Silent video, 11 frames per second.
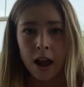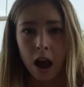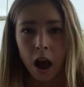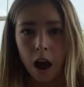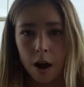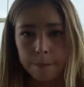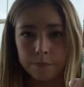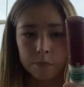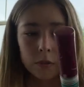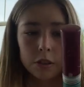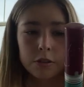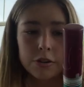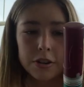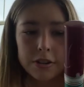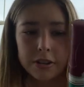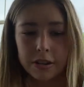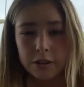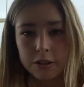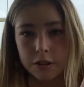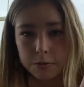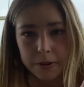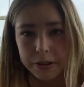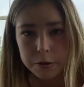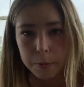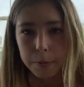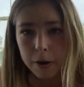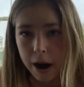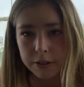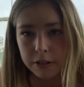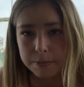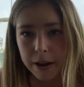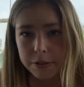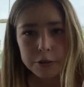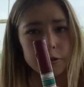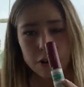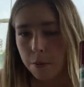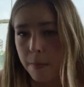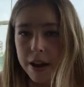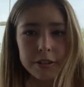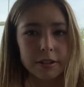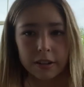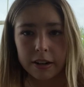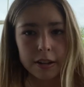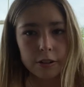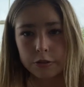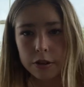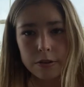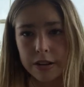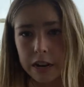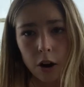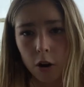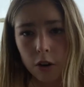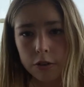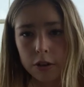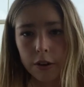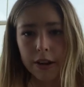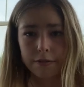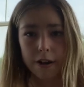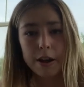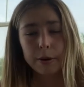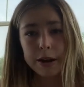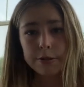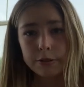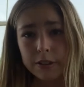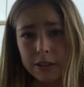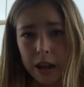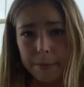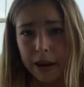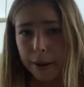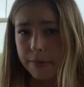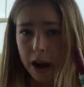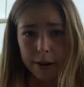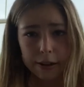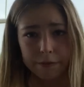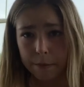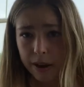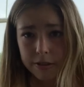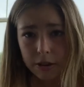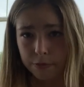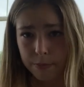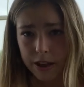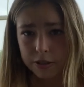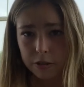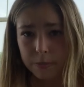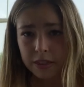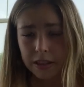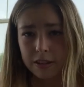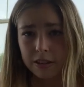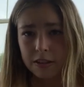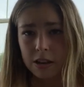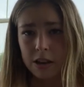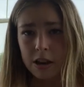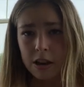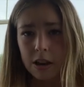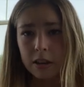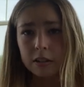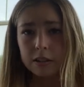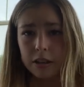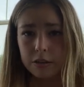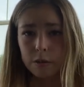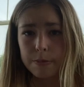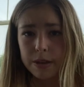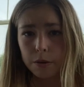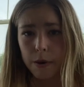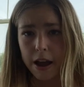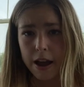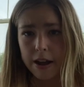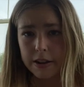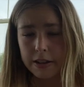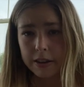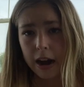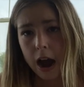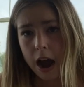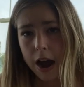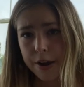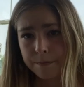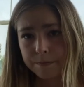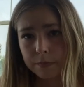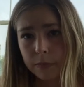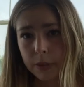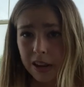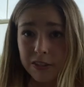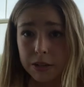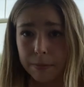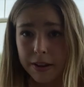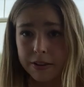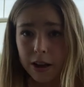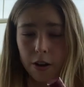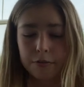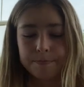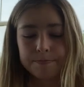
Um, so as you can see, it just says reusable practice pen. There's no medicine in it. There's no needle. So like if I, when I do this on me, I'm not giving myself meds, but this is, this would be the way that I give it to myself.